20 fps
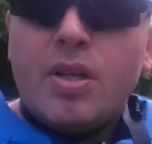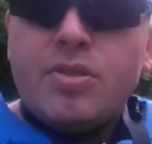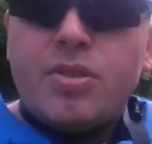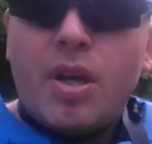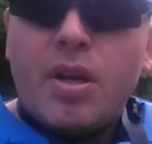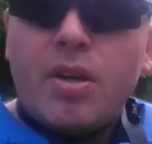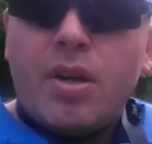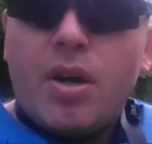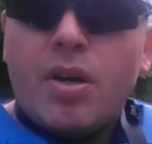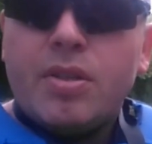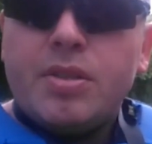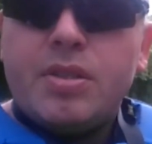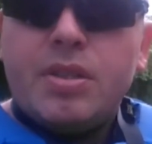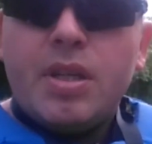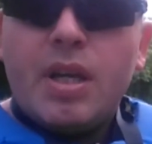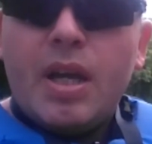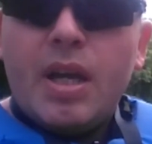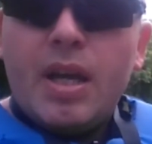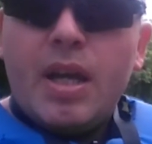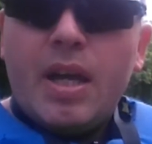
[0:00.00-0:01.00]
So
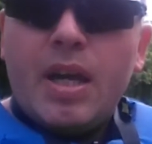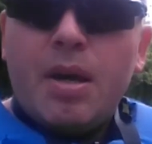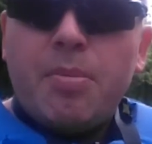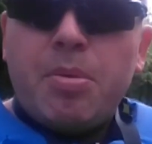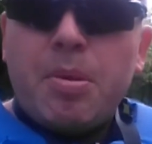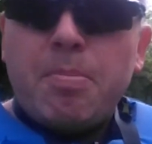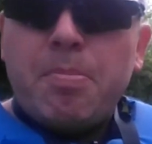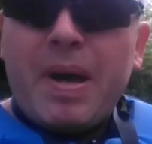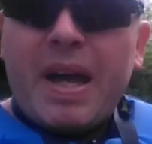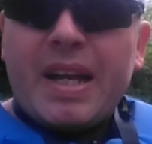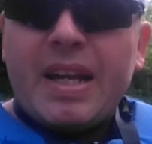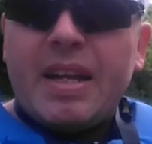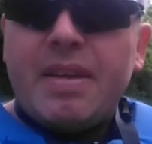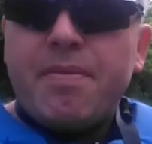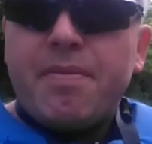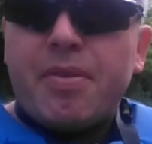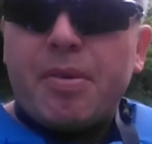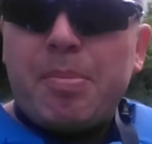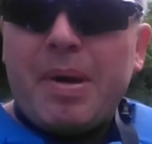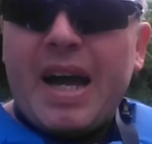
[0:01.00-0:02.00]
guys, I've been
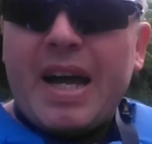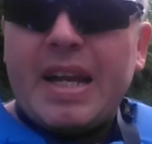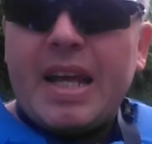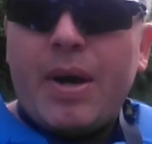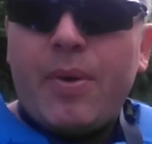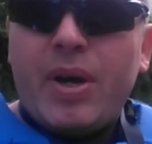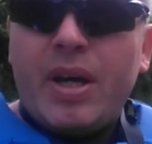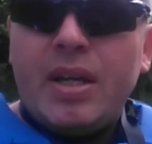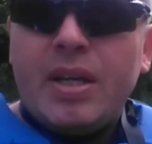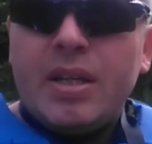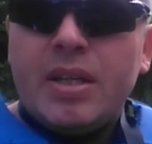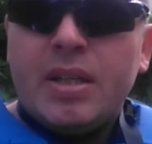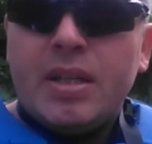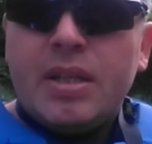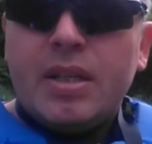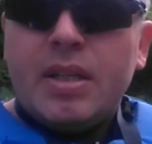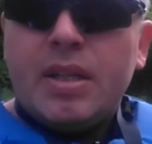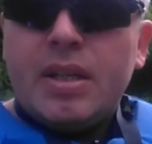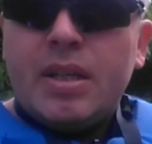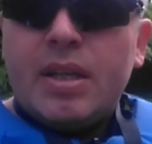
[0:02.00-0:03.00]
paddling for about an hour.
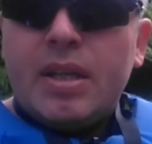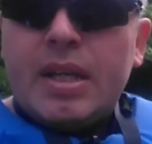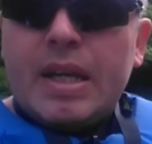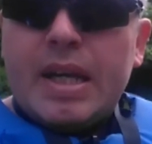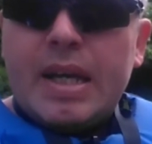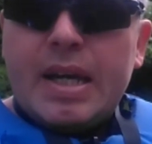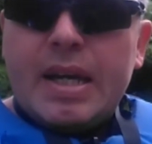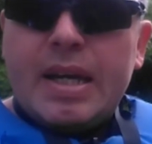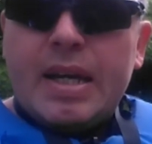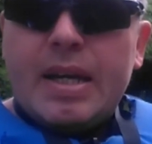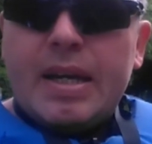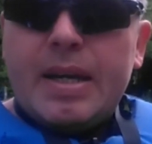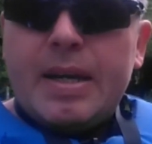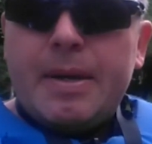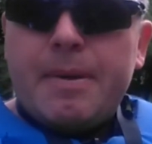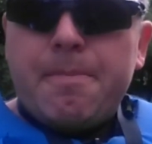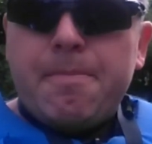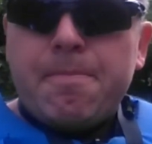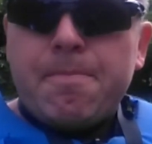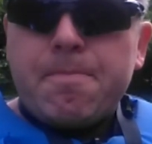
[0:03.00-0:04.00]

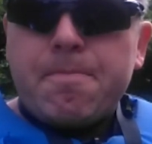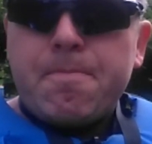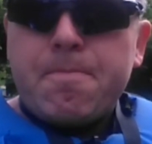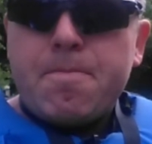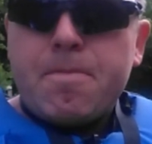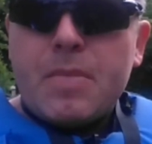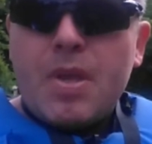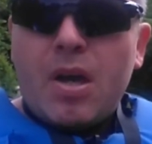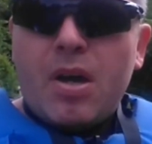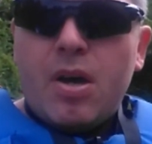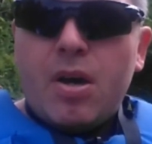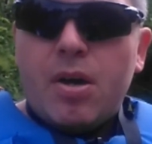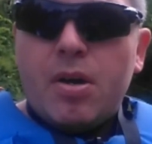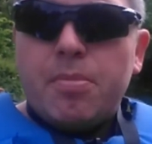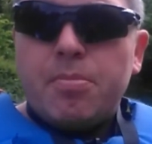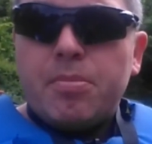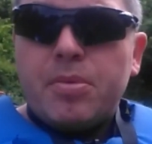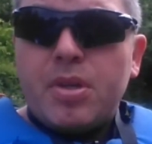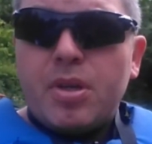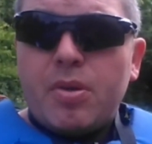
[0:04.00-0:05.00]
I'm
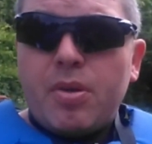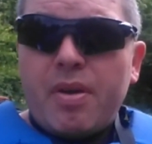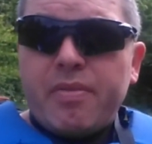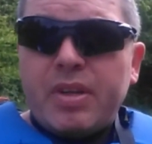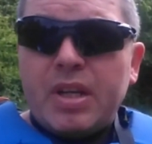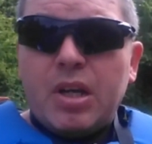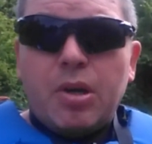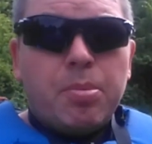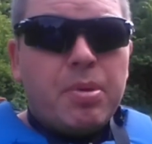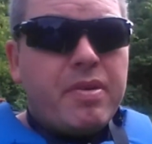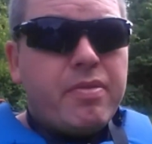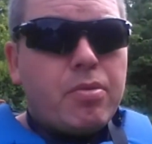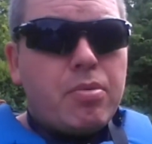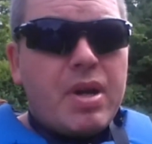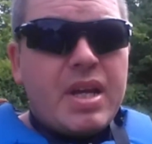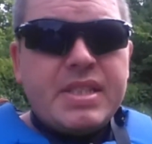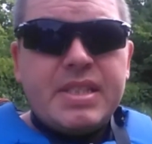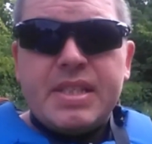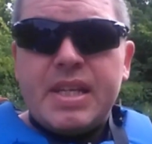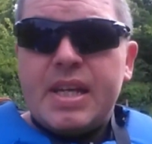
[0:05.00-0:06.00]
going to have a little bit of a
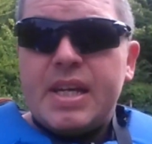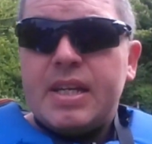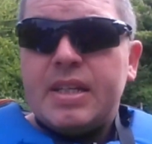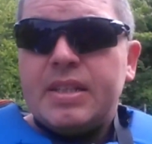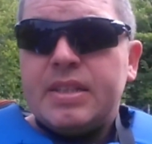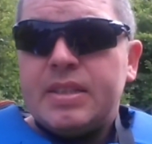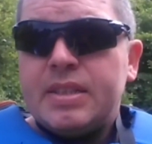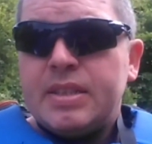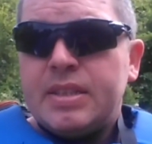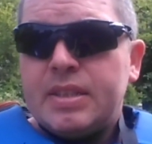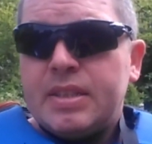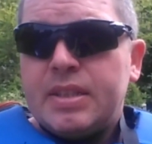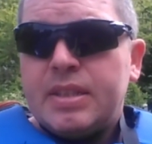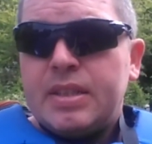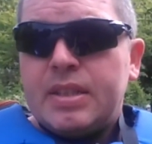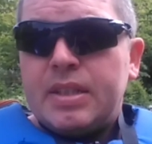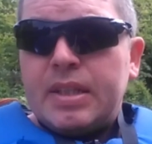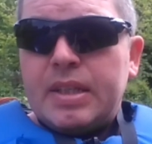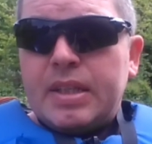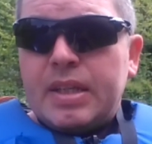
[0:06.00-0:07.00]
rest here,
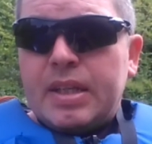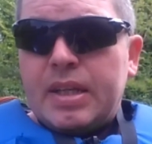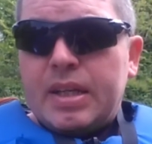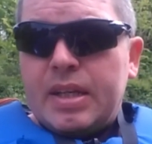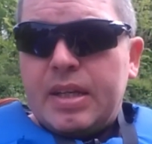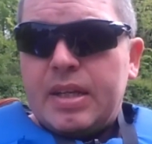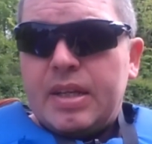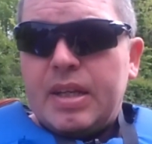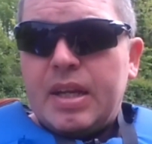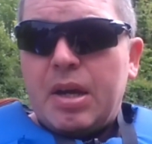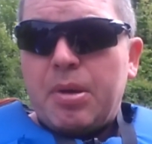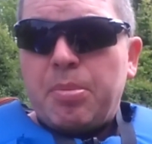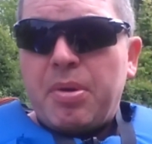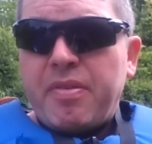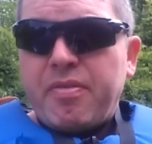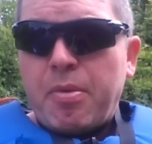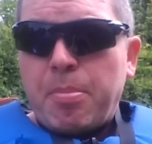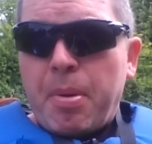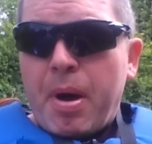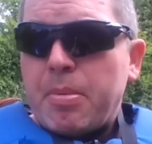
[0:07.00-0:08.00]
a little
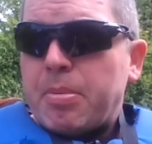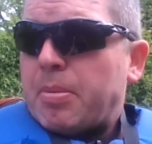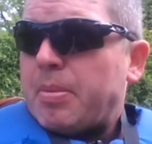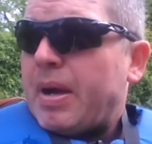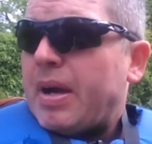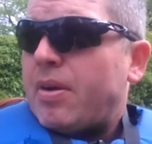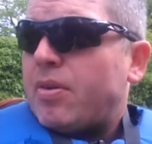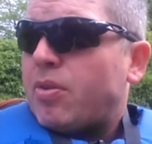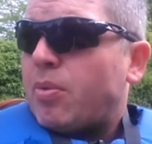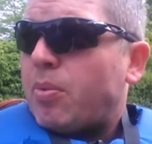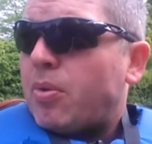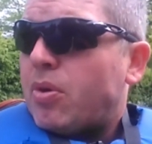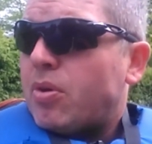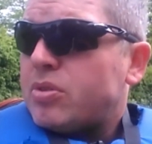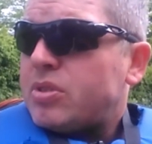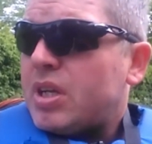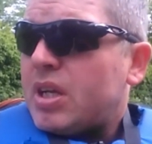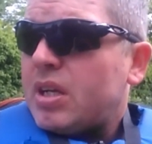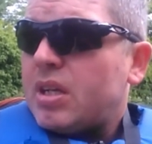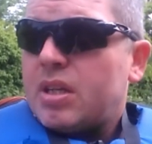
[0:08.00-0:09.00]
bit of a bob about on the
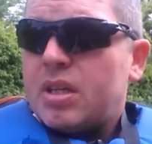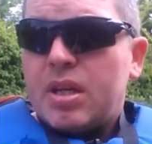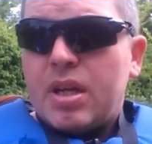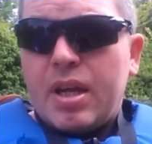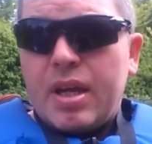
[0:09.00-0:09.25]
water,